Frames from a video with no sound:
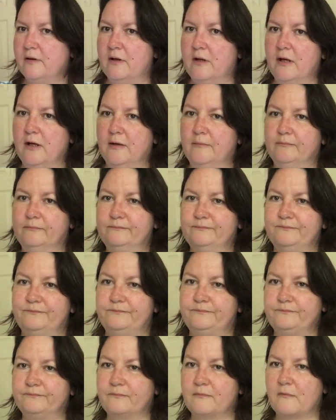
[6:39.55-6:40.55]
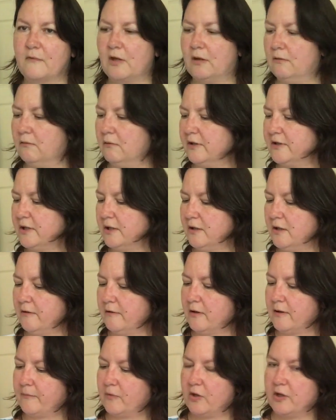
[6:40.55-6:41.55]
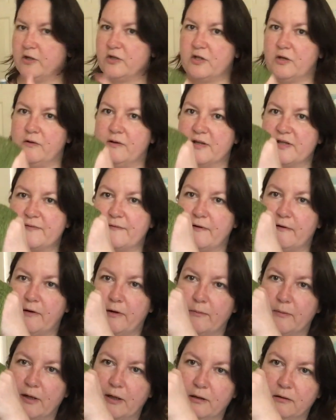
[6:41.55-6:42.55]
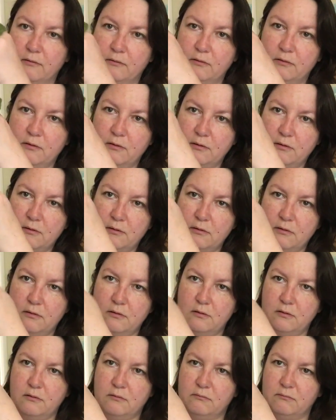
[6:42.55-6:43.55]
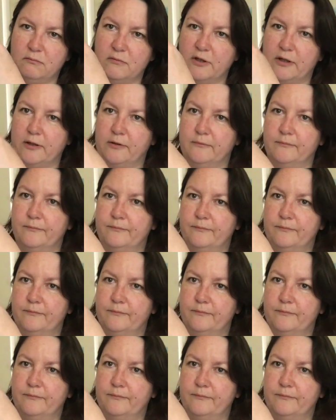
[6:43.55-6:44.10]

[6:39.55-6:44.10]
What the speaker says: Oh, I don't know that I'm going to do this very well. No.